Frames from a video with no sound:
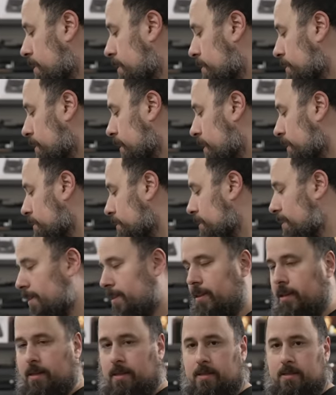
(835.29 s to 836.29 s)
Titles like
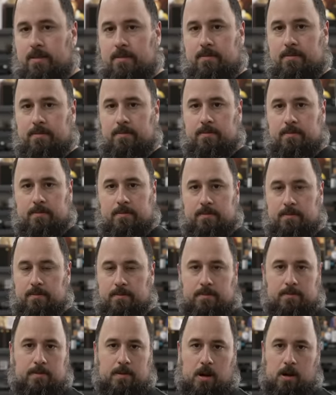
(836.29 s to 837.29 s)
this
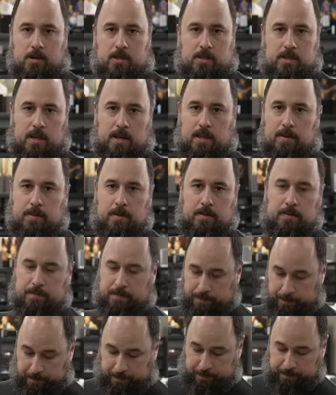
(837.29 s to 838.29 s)
are sellable
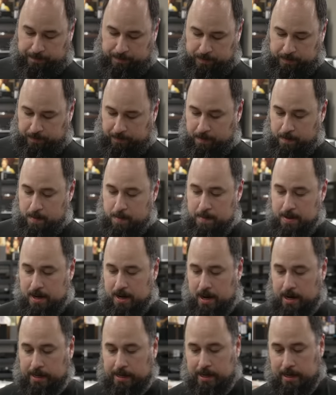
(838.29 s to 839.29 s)
from the
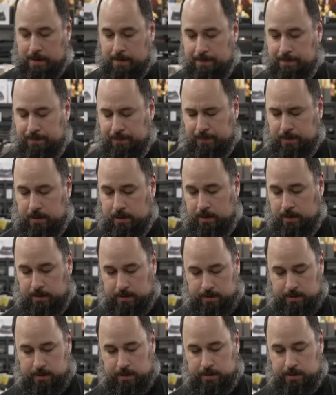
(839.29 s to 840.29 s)
minute I get them
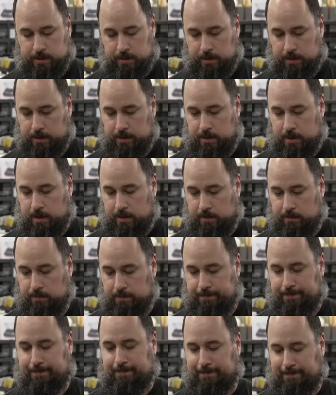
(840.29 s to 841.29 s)
until they sell.
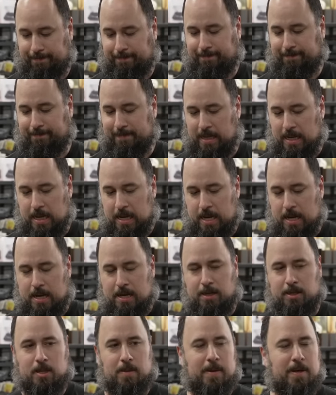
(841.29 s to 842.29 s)

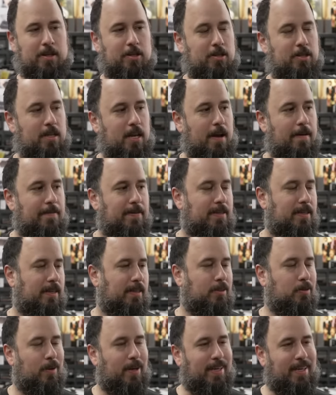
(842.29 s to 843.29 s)
Some other stuff, it's
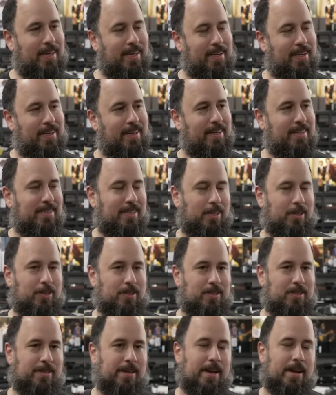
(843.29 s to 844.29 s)
like, do I get it? Is it going
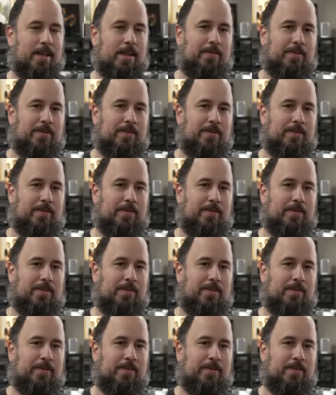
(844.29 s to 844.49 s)
to sell?